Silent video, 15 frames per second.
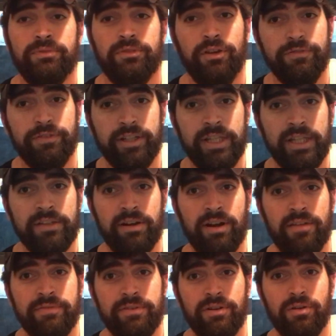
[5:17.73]
don't forget to turn
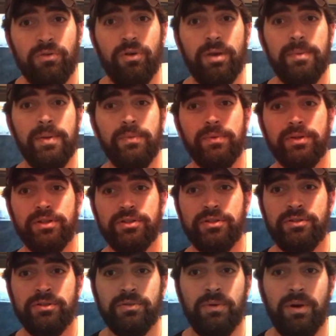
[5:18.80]
off your equipment when you're
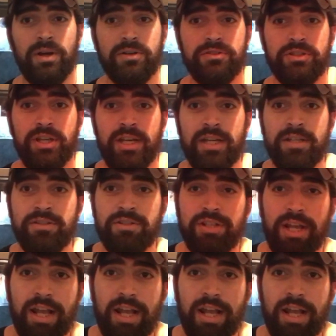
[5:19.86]
doing your water change,